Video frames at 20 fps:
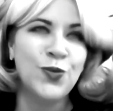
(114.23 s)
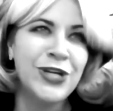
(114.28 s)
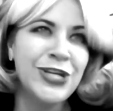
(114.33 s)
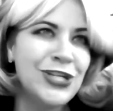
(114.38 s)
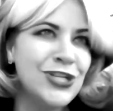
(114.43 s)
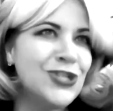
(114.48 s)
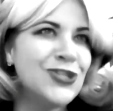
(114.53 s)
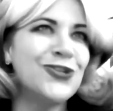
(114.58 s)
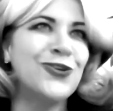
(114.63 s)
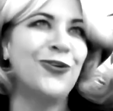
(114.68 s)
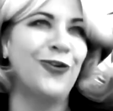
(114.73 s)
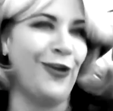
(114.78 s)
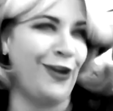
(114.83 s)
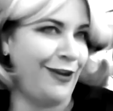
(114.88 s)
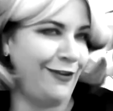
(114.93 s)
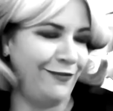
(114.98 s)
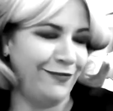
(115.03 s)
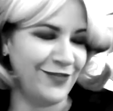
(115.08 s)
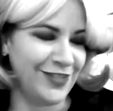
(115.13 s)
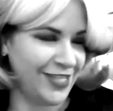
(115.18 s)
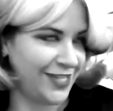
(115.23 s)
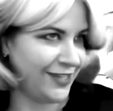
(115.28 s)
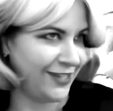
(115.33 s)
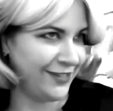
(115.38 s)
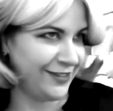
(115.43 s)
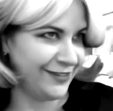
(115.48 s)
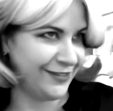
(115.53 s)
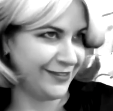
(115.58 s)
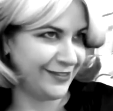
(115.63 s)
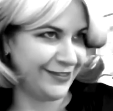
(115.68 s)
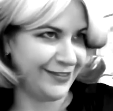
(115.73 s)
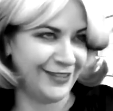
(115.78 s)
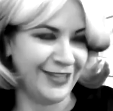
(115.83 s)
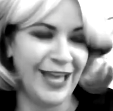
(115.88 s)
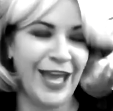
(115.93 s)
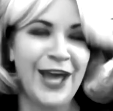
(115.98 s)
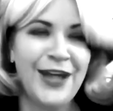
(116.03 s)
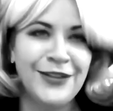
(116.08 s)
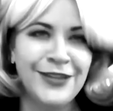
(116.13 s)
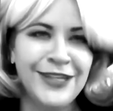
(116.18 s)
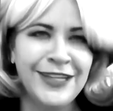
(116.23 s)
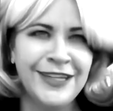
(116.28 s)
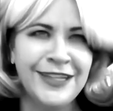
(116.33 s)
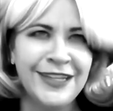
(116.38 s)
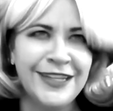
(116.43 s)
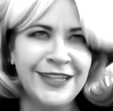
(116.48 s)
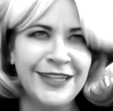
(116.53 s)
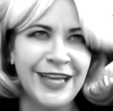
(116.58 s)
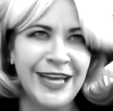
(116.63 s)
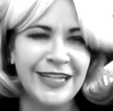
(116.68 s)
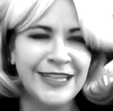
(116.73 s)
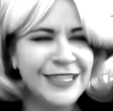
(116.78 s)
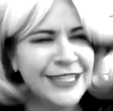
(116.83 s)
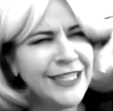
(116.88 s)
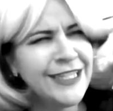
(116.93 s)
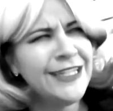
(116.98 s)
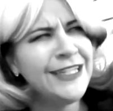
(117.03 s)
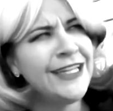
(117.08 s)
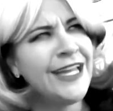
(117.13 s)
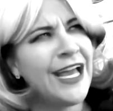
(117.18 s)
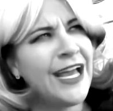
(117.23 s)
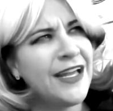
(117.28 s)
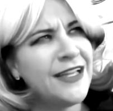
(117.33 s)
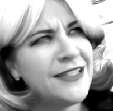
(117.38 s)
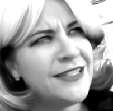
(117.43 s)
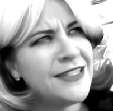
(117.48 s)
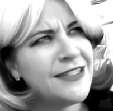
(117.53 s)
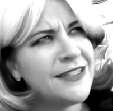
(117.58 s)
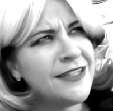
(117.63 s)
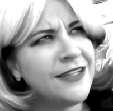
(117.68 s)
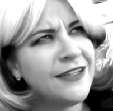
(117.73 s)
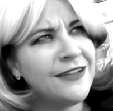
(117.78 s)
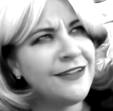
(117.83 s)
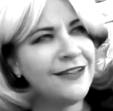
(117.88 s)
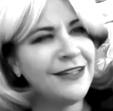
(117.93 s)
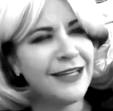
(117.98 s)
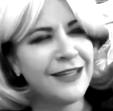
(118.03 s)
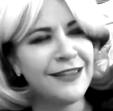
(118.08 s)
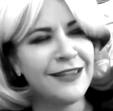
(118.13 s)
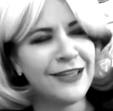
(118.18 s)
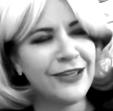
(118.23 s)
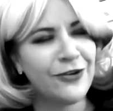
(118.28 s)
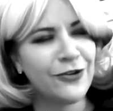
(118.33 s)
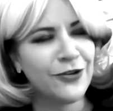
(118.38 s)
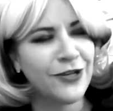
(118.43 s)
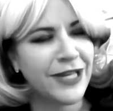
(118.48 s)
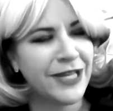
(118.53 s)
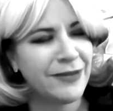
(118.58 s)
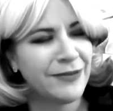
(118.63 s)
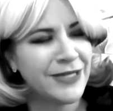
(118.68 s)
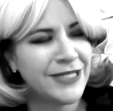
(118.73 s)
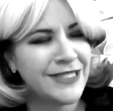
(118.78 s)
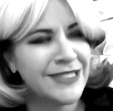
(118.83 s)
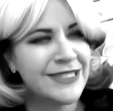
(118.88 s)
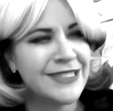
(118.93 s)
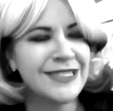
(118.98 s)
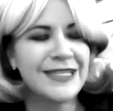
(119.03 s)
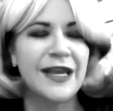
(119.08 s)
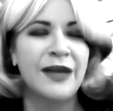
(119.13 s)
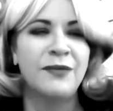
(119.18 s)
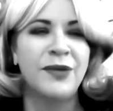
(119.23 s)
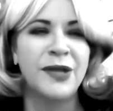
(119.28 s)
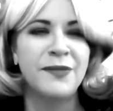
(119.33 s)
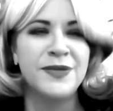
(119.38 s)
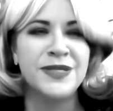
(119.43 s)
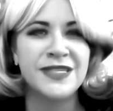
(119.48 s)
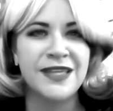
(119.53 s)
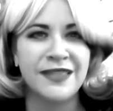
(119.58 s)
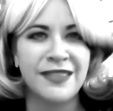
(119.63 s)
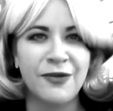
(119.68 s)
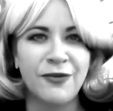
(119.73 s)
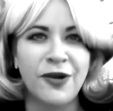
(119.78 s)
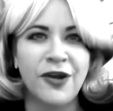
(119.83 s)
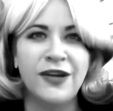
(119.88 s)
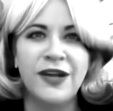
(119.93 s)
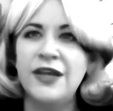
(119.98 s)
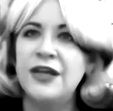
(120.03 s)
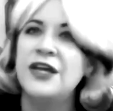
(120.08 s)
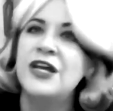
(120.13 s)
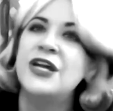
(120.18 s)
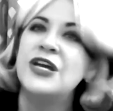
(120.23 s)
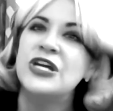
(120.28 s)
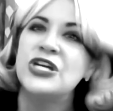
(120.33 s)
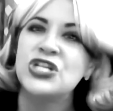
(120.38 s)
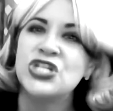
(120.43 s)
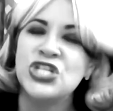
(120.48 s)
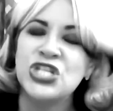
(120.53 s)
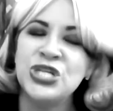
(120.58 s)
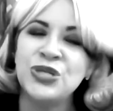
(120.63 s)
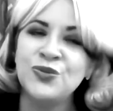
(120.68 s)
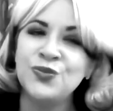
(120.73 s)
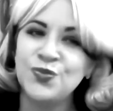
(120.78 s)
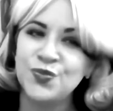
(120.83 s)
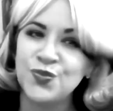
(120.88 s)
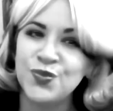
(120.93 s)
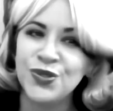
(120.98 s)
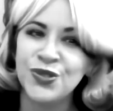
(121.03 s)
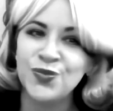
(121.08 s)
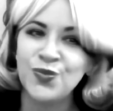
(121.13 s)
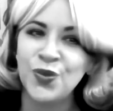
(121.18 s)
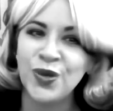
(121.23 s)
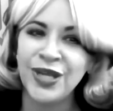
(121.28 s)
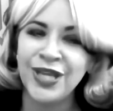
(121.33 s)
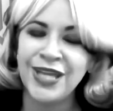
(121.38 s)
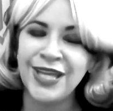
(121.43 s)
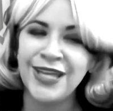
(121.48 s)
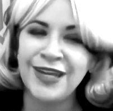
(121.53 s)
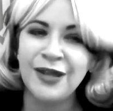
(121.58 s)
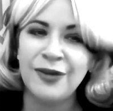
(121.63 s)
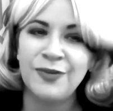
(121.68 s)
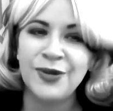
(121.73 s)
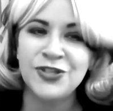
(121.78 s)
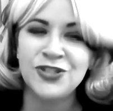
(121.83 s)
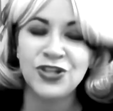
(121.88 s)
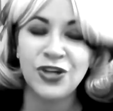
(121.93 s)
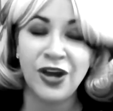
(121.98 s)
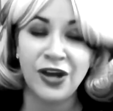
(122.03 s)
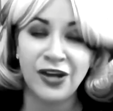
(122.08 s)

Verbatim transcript: wish crafting. Helen Helene Hadsell, I think her name is. I might be saying that wrong. She would win a bunch of